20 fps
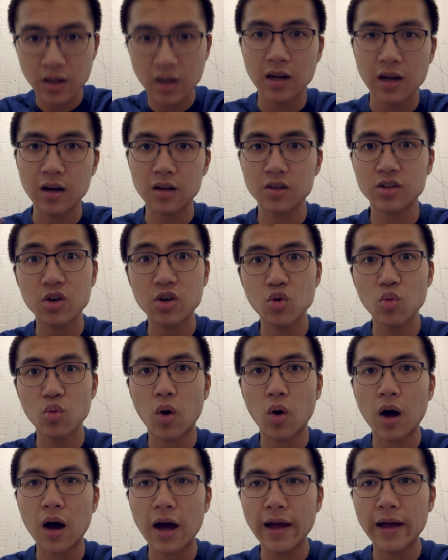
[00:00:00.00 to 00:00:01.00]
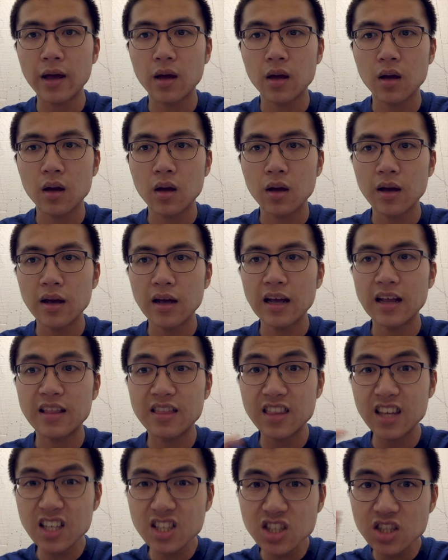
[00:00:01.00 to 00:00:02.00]
And I'll tell you why. And
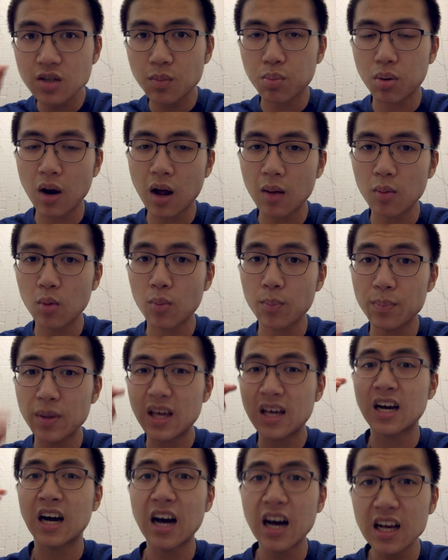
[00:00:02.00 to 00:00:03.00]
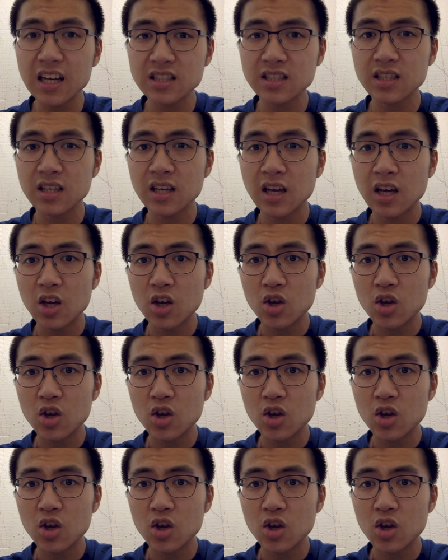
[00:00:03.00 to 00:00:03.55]
this is the problem because